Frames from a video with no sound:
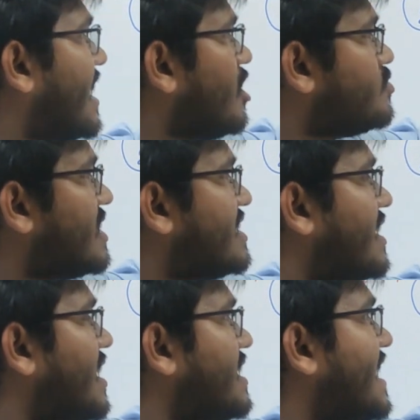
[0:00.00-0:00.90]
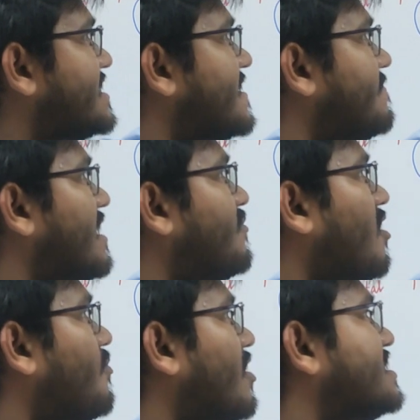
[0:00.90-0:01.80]
is the electric field
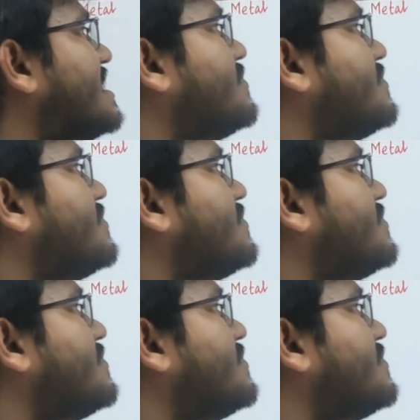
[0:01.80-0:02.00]
from positive to